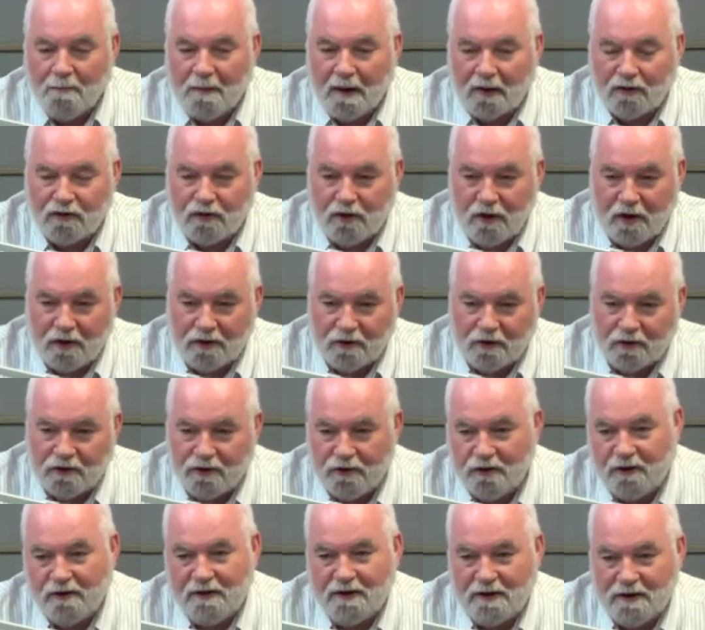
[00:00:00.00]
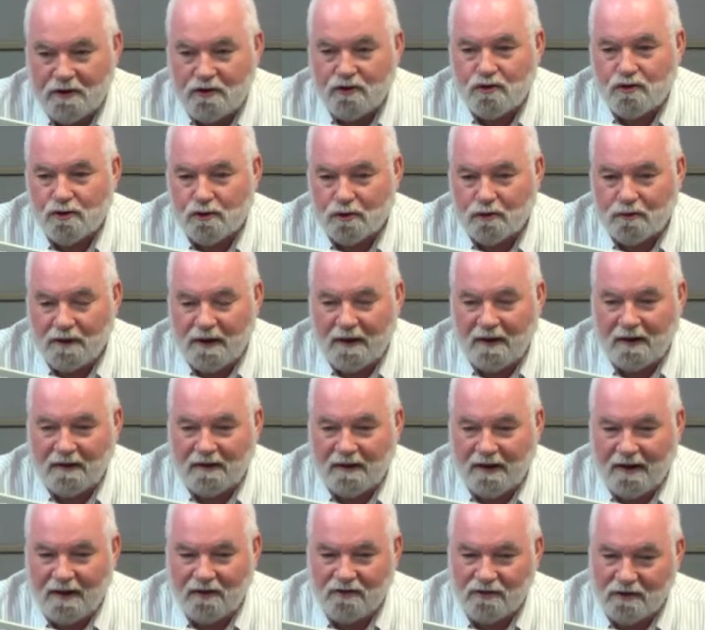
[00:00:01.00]
but trying to turn the issue
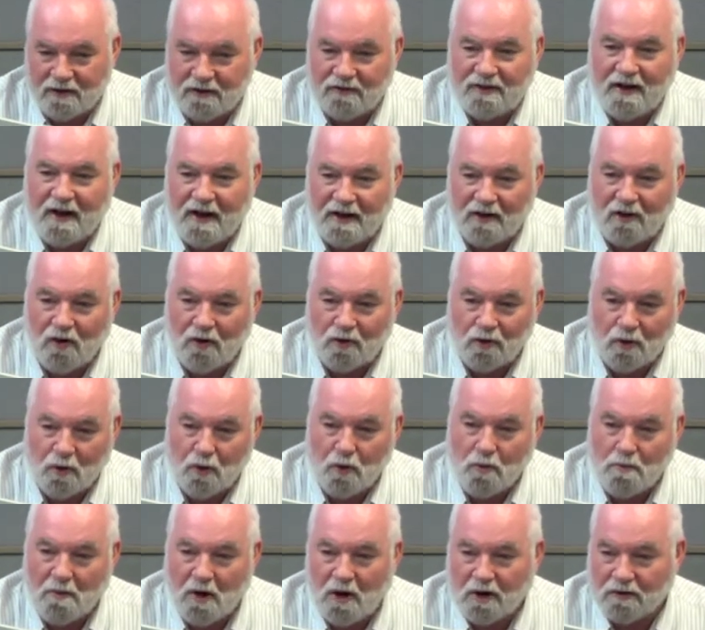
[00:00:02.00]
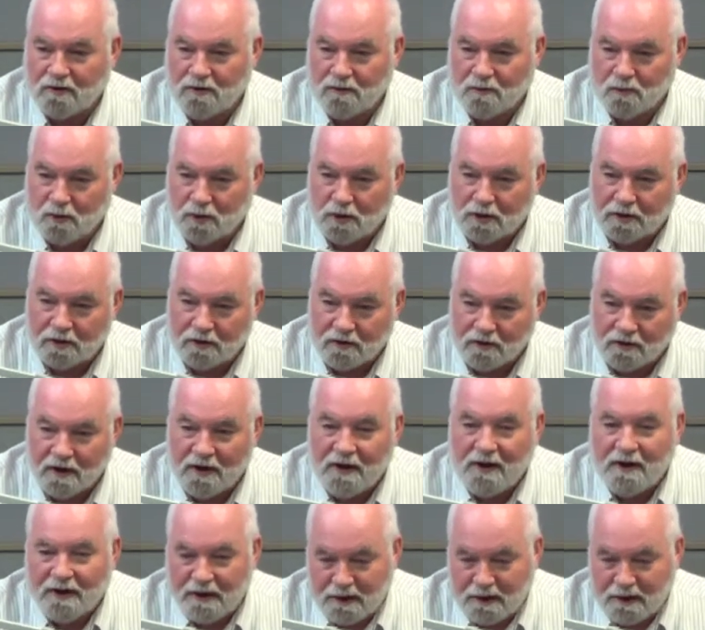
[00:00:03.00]
around as an attack on all migrant workers,